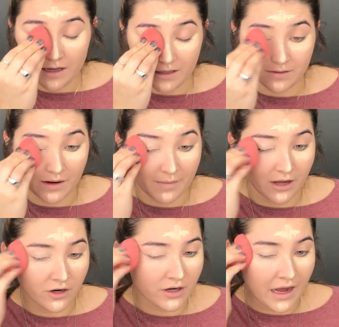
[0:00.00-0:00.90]
is around my
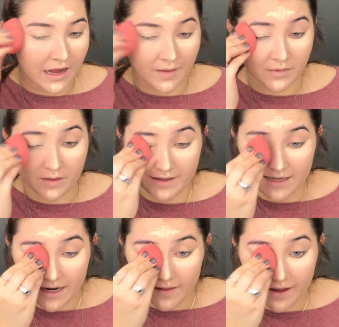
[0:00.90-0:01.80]
under eye, I'm going to be
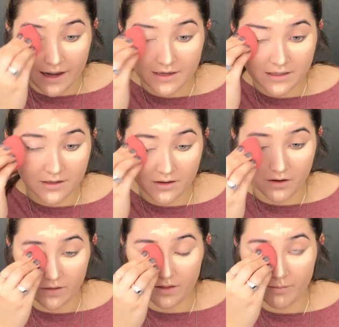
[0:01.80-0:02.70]
taking that
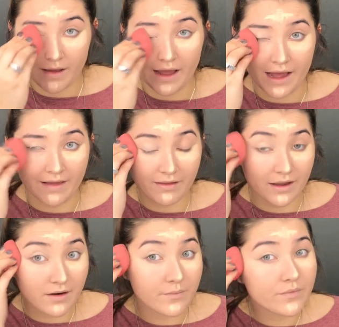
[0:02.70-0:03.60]
on my eyelid